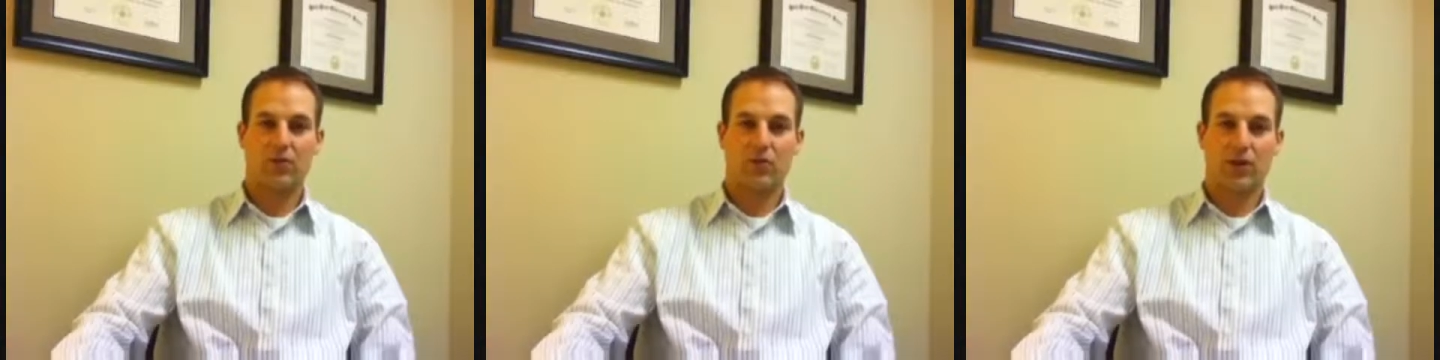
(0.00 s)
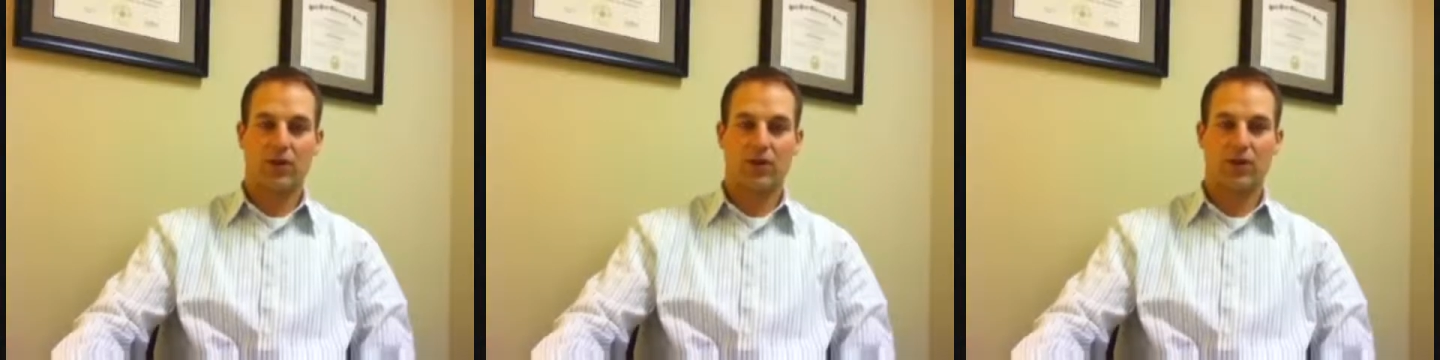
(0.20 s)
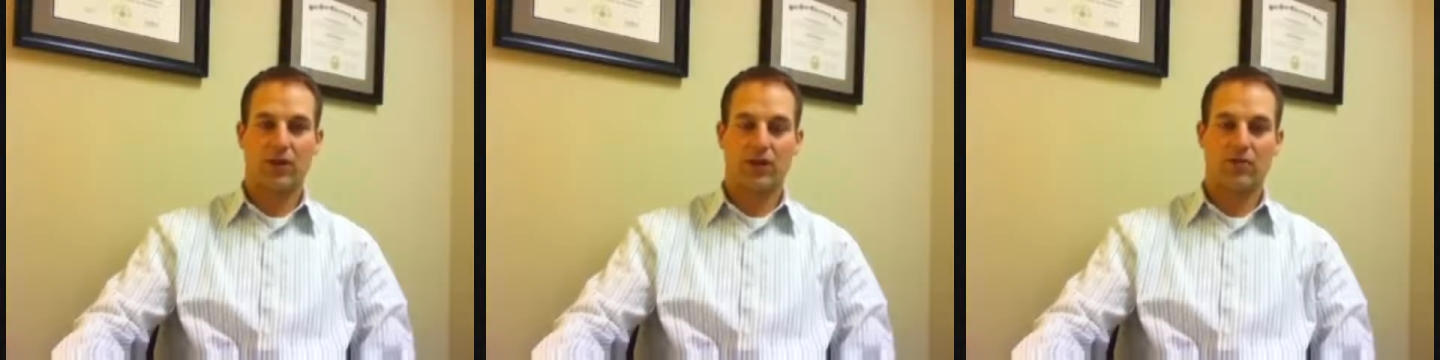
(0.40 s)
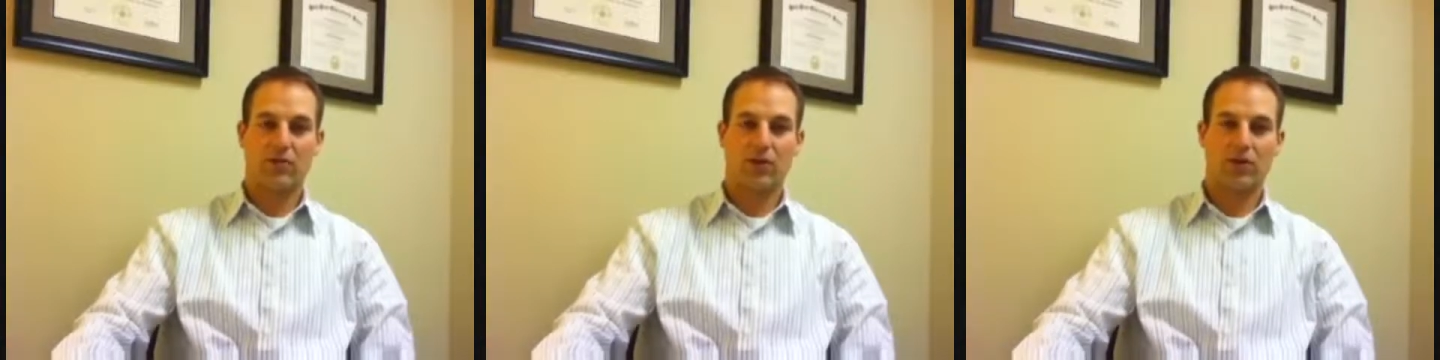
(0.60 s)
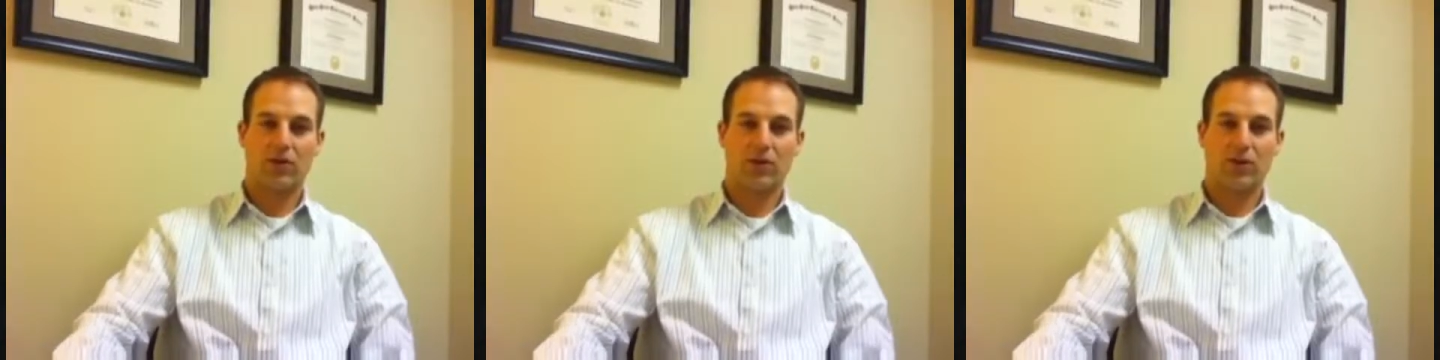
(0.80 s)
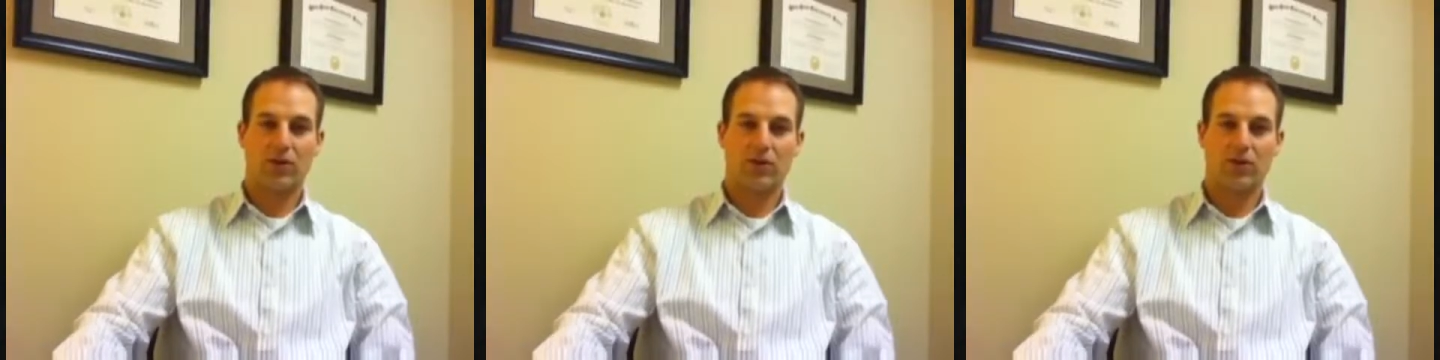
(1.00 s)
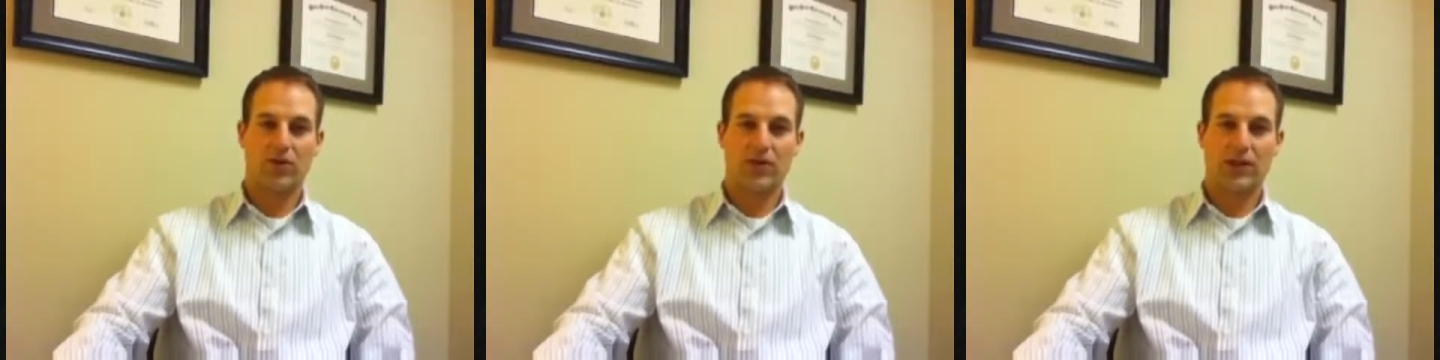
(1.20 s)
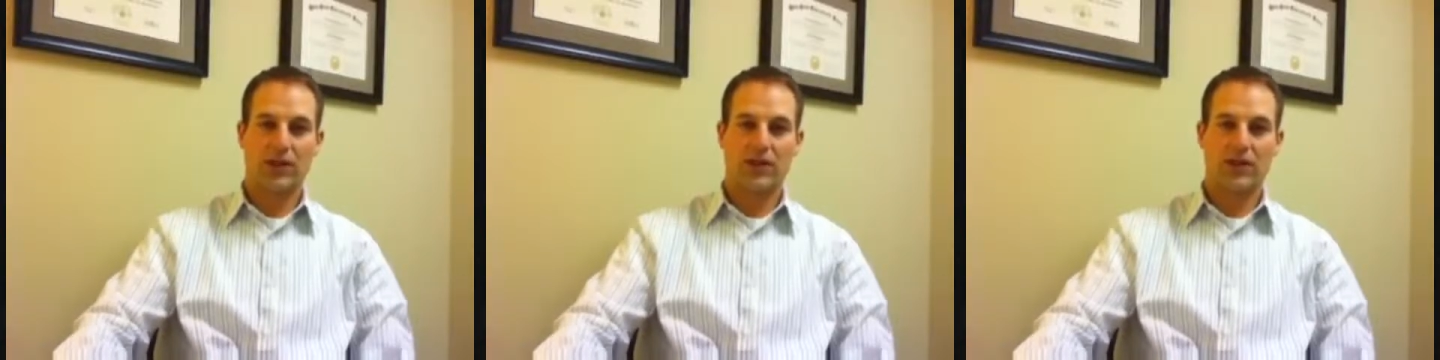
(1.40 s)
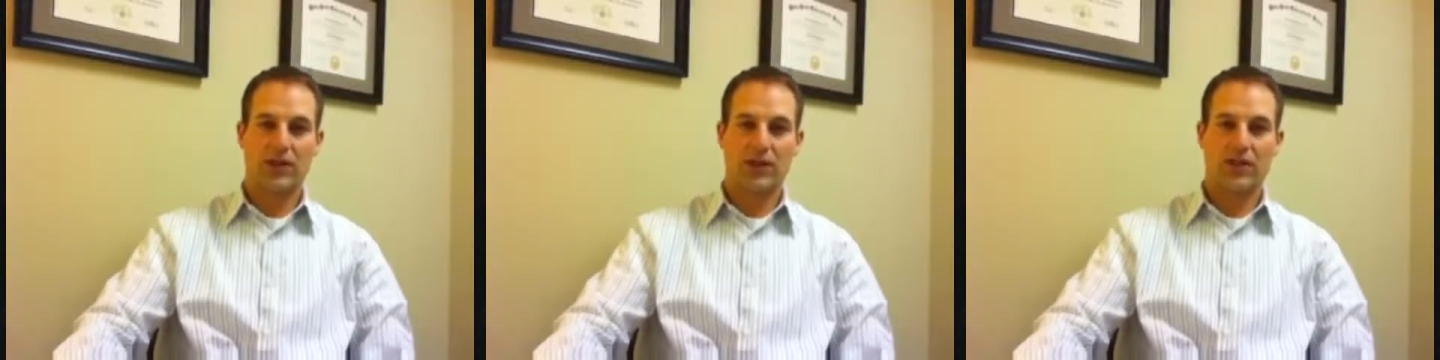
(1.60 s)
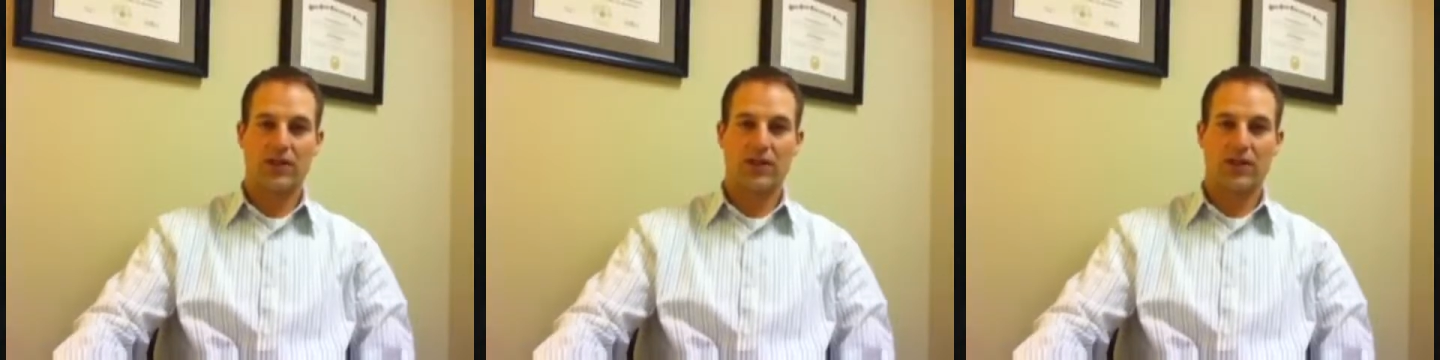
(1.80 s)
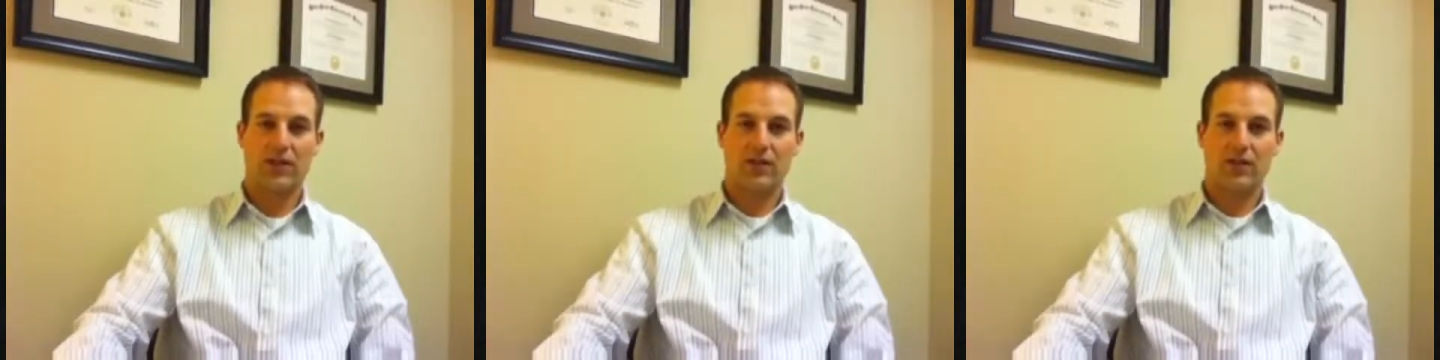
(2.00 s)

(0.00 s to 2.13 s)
whatever kind of protein you're using that day.